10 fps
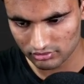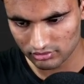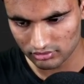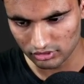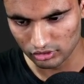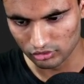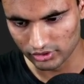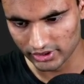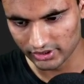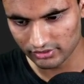
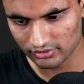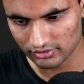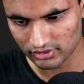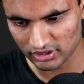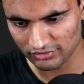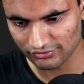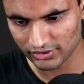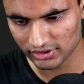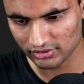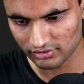loaded
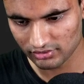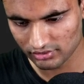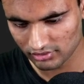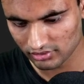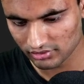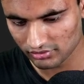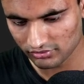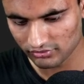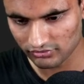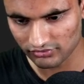after
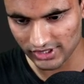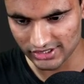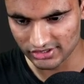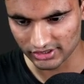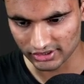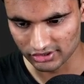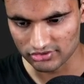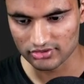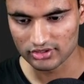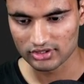5
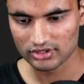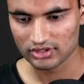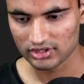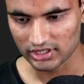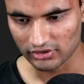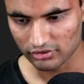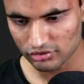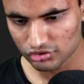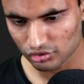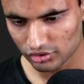seconds. I want to
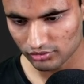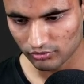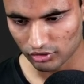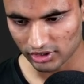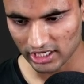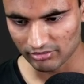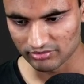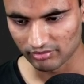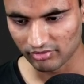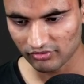show you what happens,
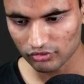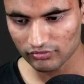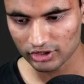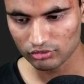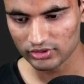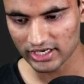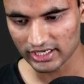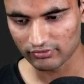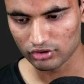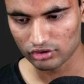but before we do that, I
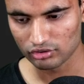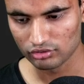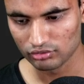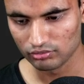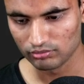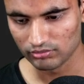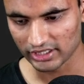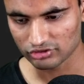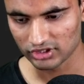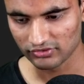want to
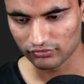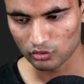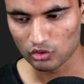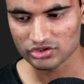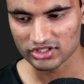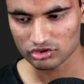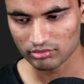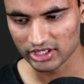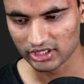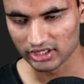actually force this to
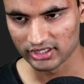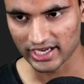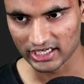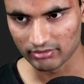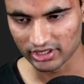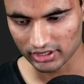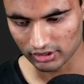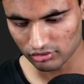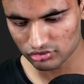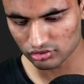be a dynamic
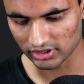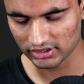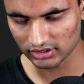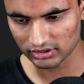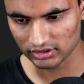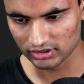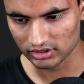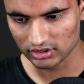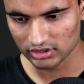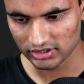route. So I think
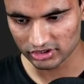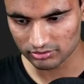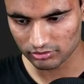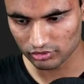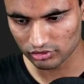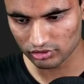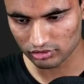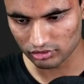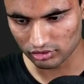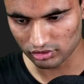export
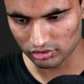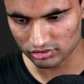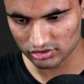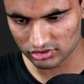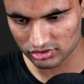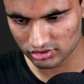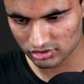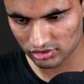const,